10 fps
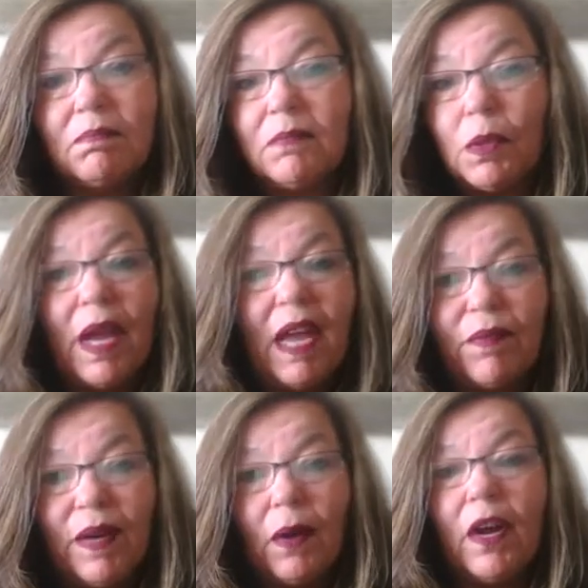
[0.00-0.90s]
to a half
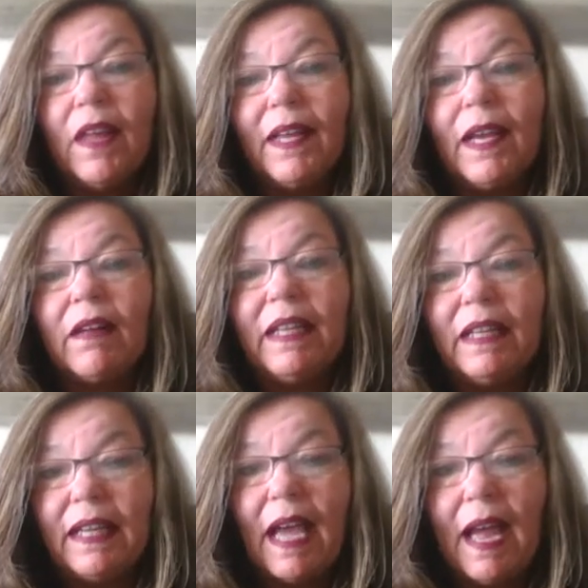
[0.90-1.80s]
an hour, and then I'll eat
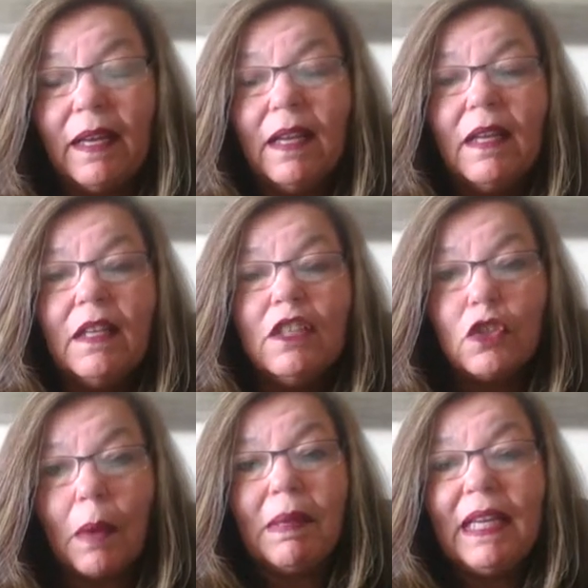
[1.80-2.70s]
again.
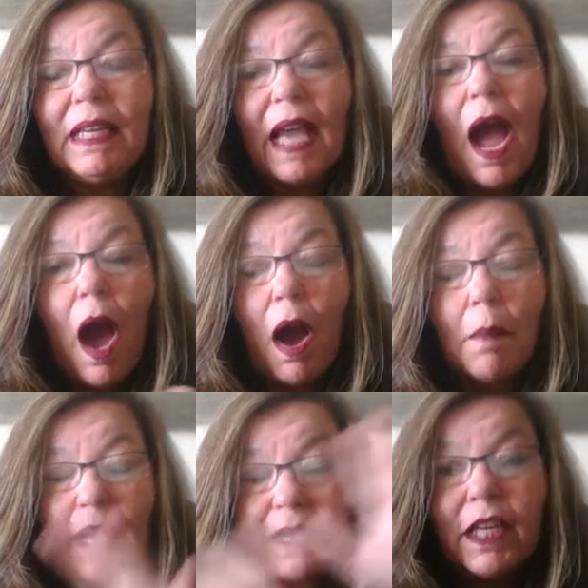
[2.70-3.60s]
So I'm eating out
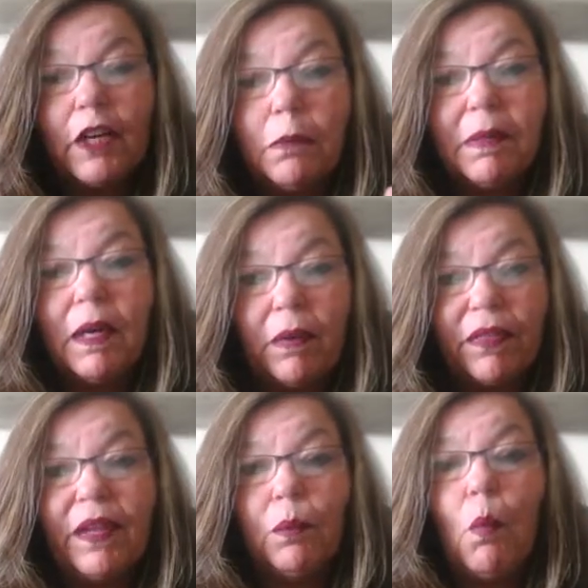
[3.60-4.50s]
my entire meal
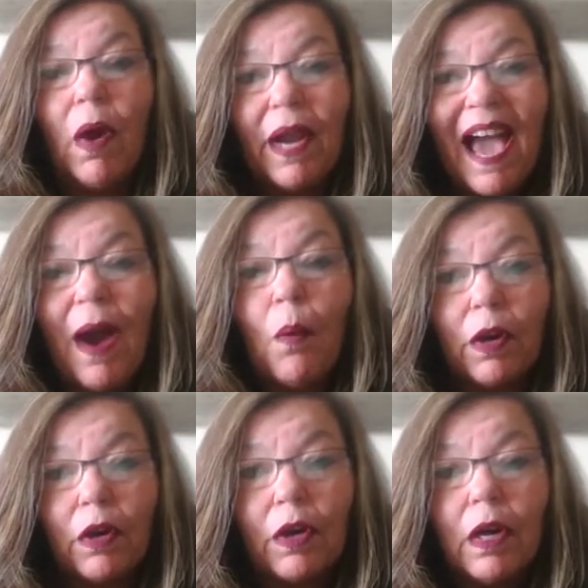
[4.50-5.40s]
within 1
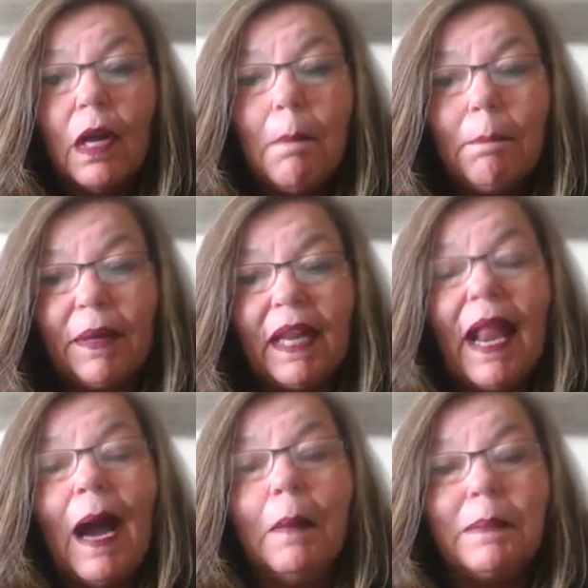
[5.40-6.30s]
hour, but it
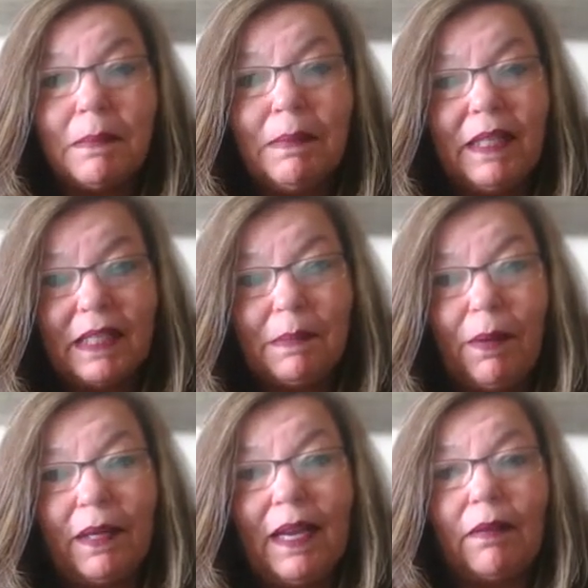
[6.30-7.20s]
helps me to
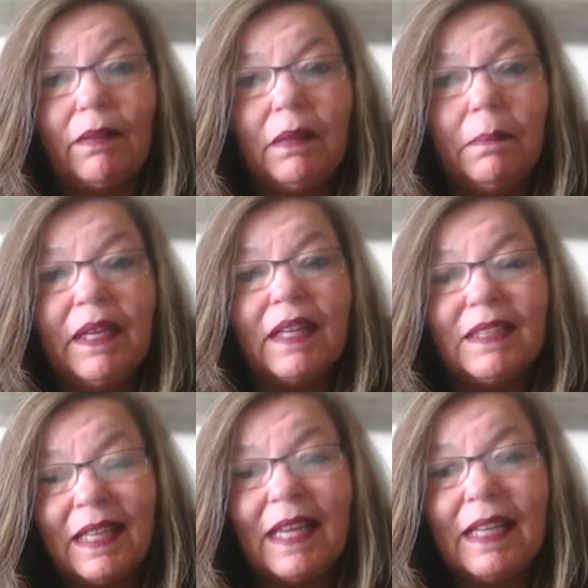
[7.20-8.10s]
spread it out a little bit because
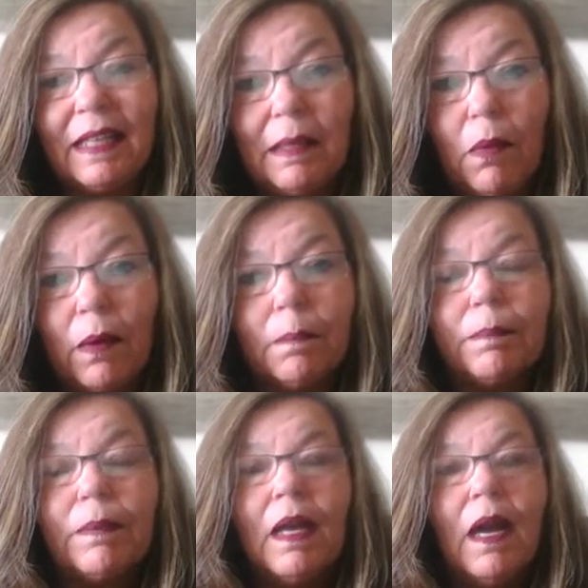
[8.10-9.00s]
then I can eat more.
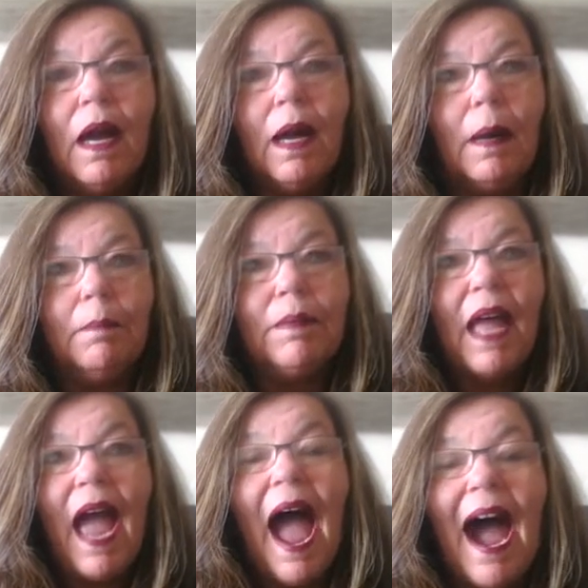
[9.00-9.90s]

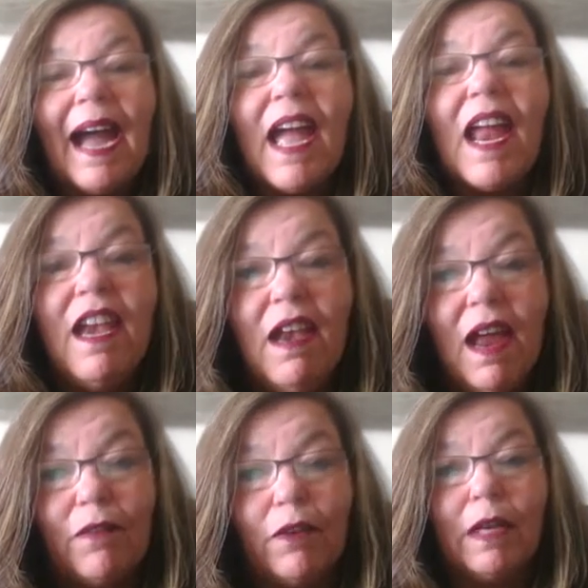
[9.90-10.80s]
I
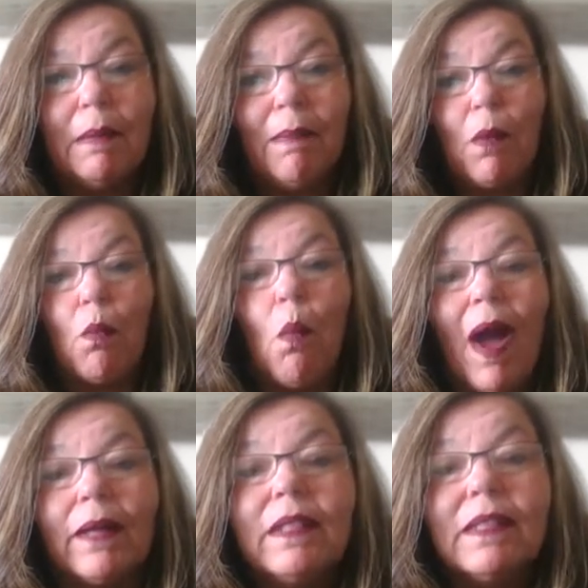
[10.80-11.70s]
never in my
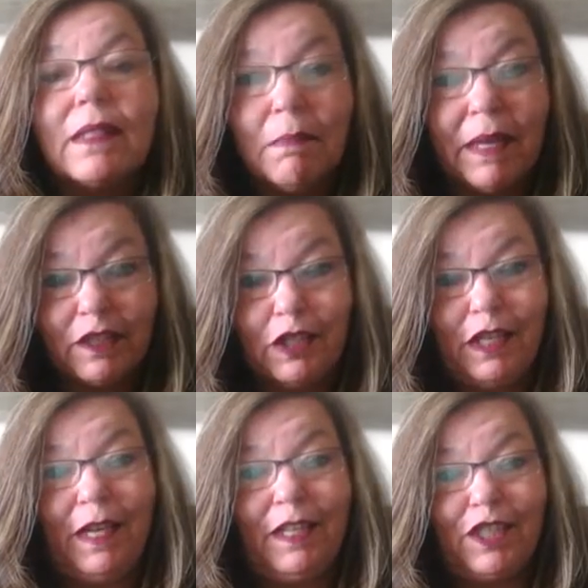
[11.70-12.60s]
wildest
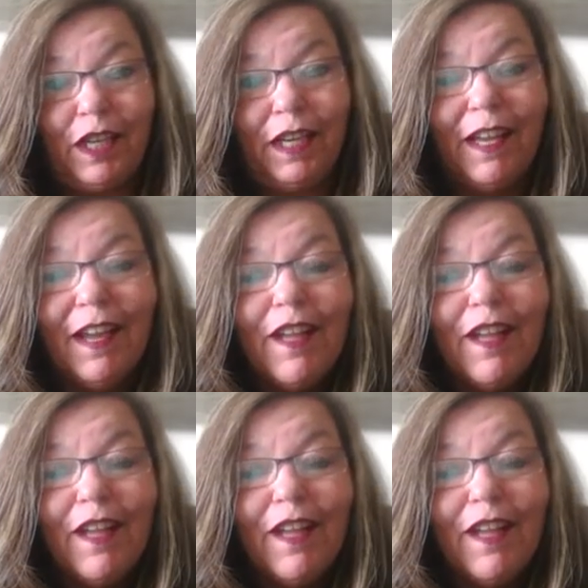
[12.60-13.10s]
imagination